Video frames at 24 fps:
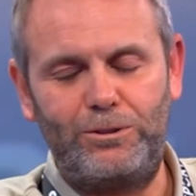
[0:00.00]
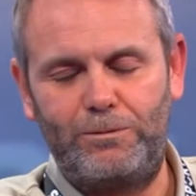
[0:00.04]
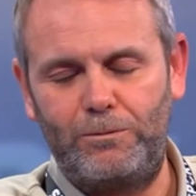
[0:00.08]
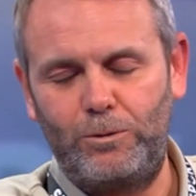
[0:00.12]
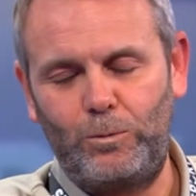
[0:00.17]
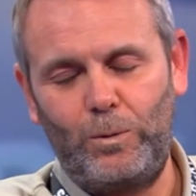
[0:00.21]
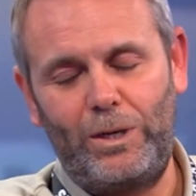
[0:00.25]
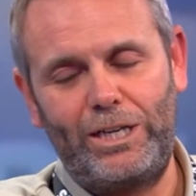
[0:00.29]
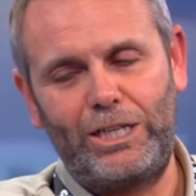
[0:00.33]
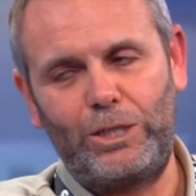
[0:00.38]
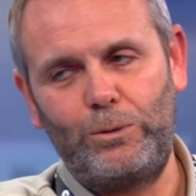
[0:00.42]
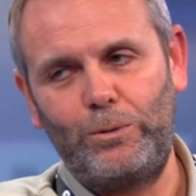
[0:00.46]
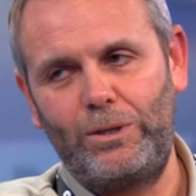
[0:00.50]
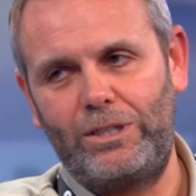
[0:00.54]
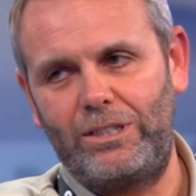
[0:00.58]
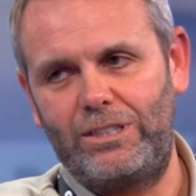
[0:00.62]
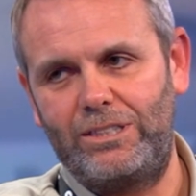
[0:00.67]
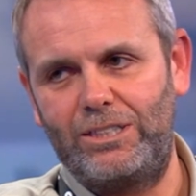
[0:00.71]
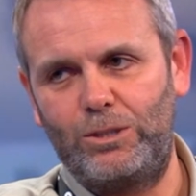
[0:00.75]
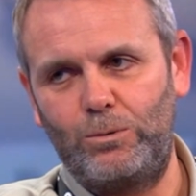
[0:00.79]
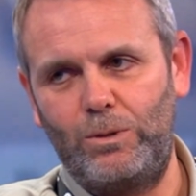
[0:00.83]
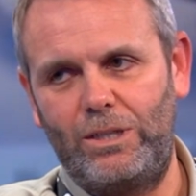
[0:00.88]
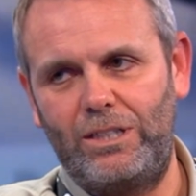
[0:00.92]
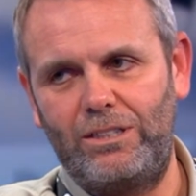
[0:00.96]
them quite quickly
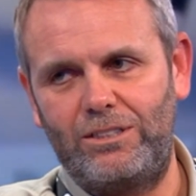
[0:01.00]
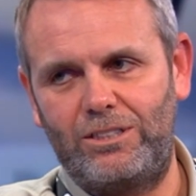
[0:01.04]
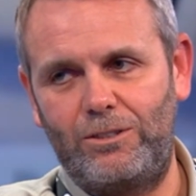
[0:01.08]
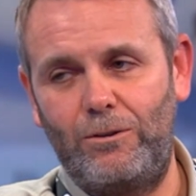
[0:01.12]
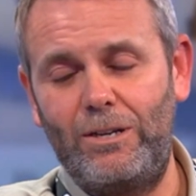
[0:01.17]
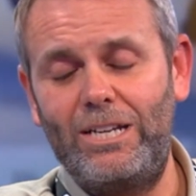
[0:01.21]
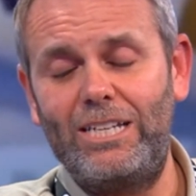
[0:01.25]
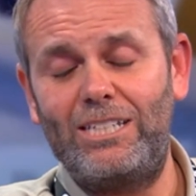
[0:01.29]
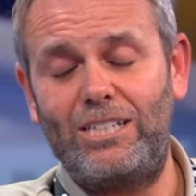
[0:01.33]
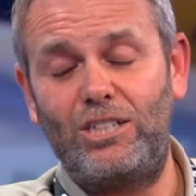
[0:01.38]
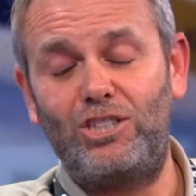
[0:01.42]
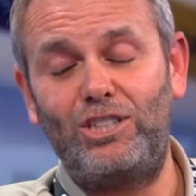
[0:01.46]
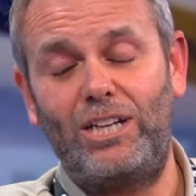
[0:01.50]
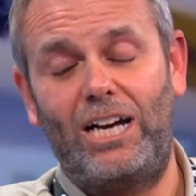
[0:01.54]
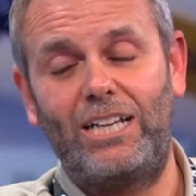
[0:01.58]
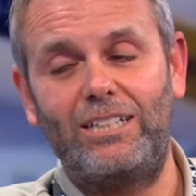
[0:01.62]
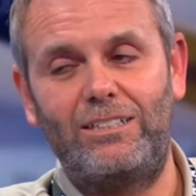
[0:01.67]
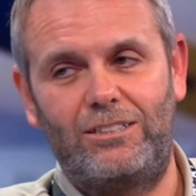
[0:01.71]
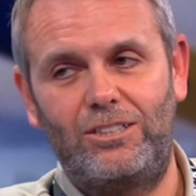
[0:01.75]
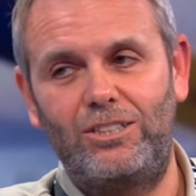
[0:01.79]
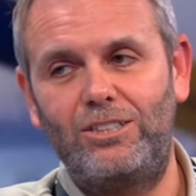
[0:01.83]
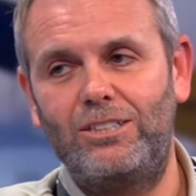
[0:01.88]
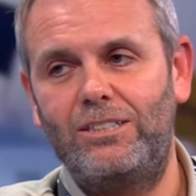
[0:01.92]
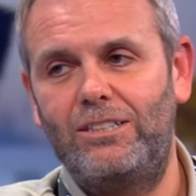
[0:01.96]
as well. So it is a
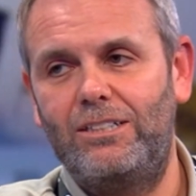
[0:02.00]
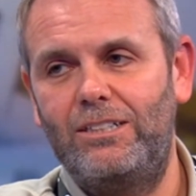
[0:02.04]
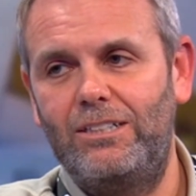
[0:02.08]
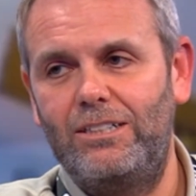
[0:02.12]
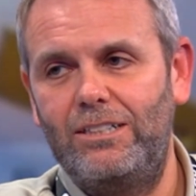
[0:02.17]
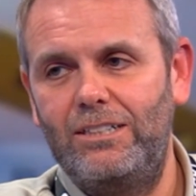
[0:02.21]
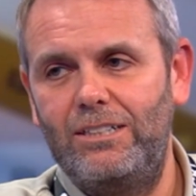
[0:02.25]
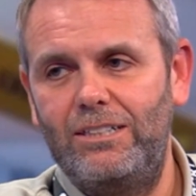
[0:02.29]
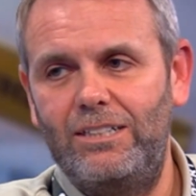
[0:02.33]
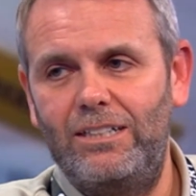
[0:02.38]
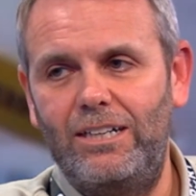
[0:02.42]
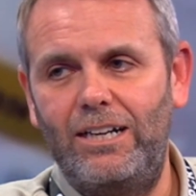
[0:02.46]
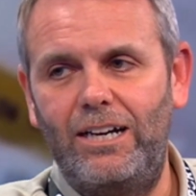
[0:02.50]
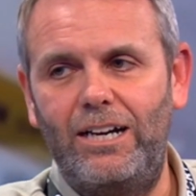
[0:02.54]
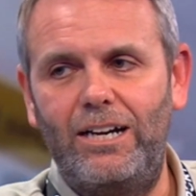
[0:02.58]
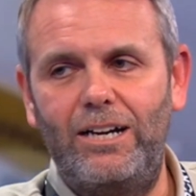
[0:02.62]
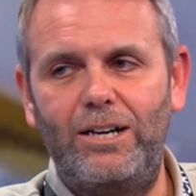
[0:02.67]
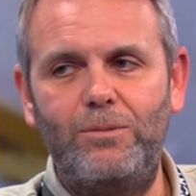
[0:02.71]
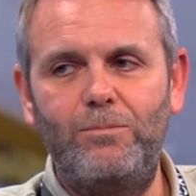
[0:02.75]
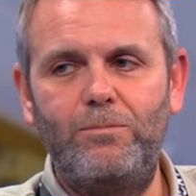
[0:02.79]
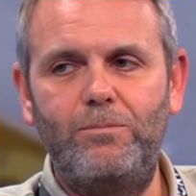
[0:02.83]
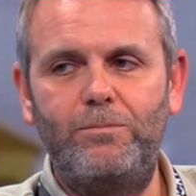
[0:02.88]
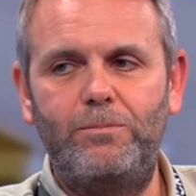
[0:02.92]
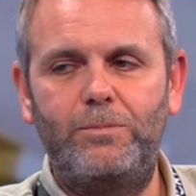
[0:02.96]
challenge
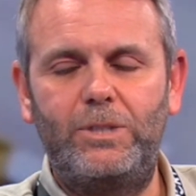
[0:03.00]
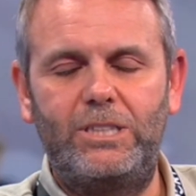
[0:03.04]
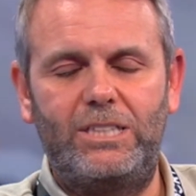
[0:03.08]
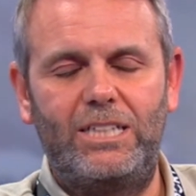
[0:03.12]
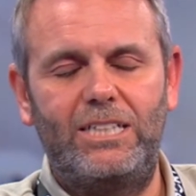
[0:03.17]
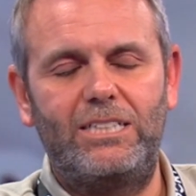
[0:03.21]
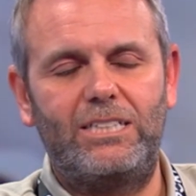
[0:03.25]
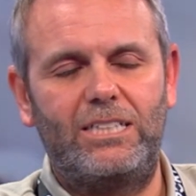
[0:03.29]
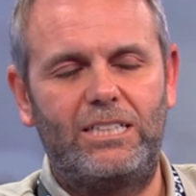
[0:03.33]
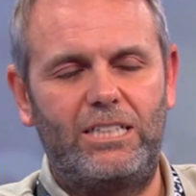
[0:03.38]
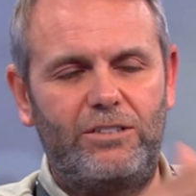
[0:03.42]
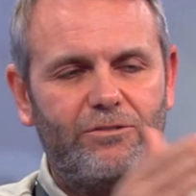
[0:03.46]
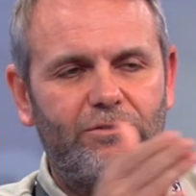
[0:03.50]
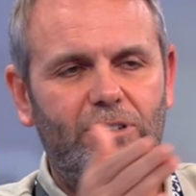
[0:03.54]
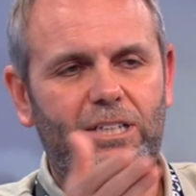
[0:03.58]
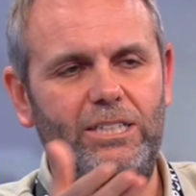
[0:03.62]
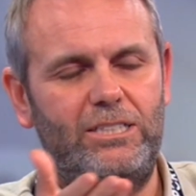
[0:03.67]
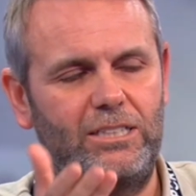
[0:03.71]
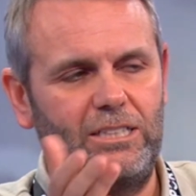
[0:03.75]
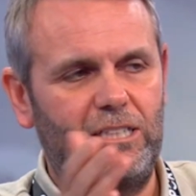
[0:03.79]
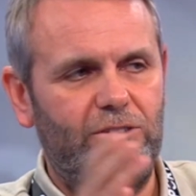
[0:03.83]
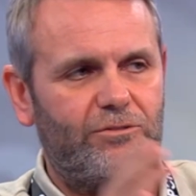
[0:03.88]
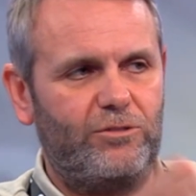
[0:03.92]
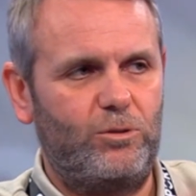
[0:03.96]
because it's
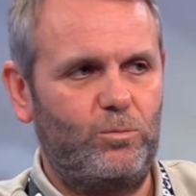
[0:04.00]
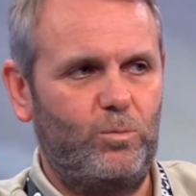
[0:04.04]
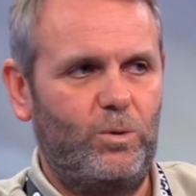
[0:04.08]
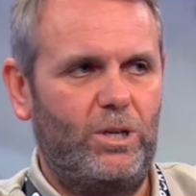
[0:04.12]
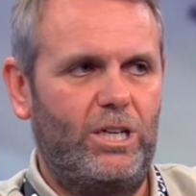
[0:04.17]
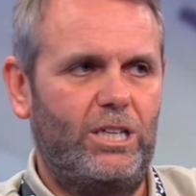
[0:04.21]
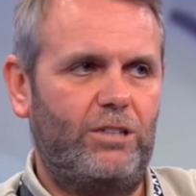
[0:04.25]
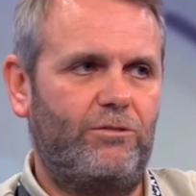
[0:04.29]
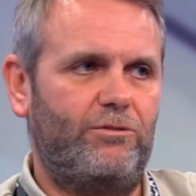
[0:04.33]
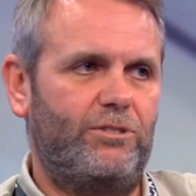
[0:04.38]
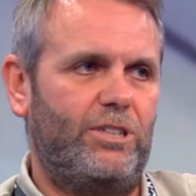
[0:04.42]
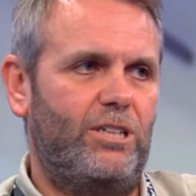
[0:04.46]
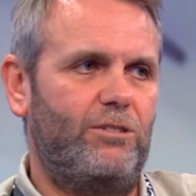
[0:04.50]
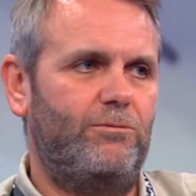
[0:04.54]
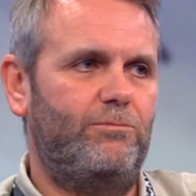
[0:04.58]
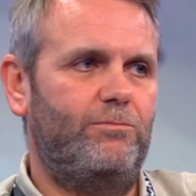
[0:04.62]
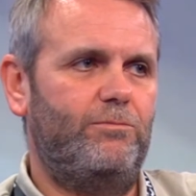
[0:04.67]
a different workflow.